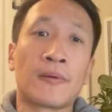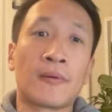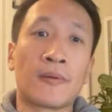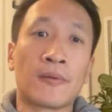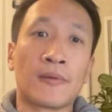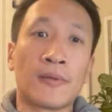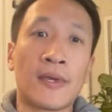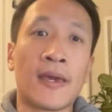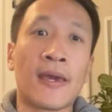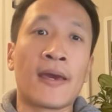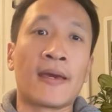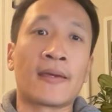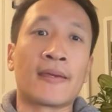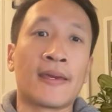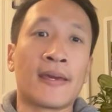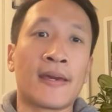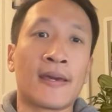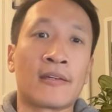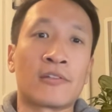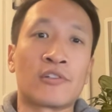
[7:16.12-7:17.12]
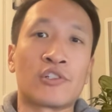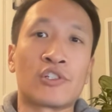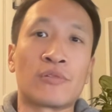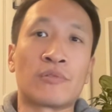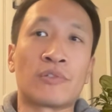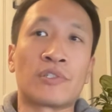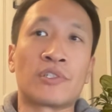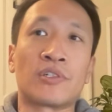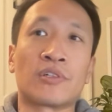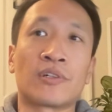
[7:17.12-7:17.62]
yeah, and she
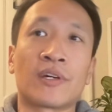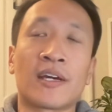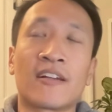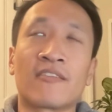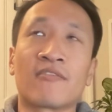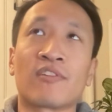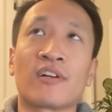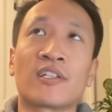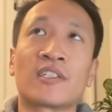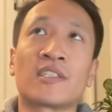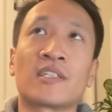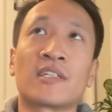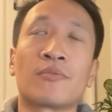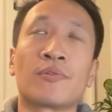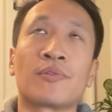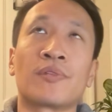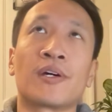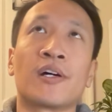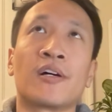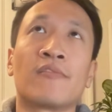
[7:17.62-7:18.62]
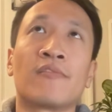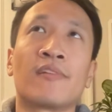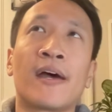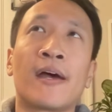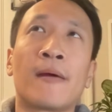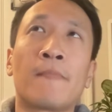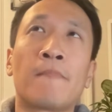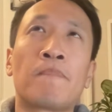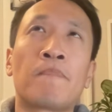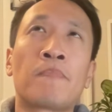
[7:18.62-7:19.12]
was still kind of wrestling with all of
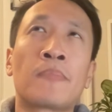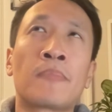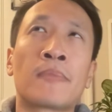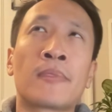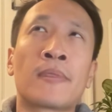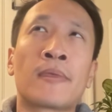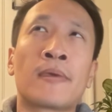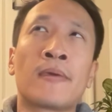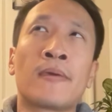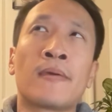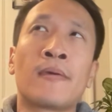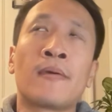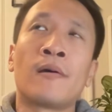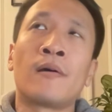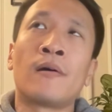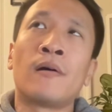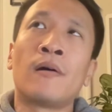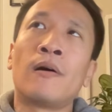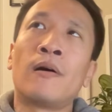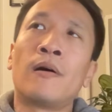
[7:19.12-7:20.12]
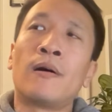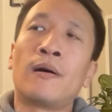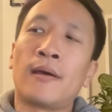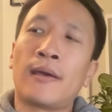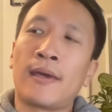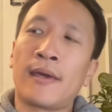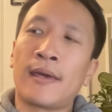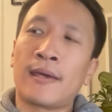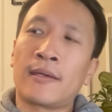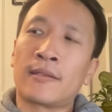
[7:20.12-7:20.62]
that.
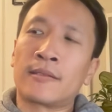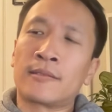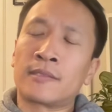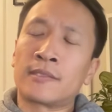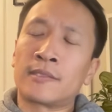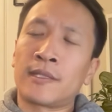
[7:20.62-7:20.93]
And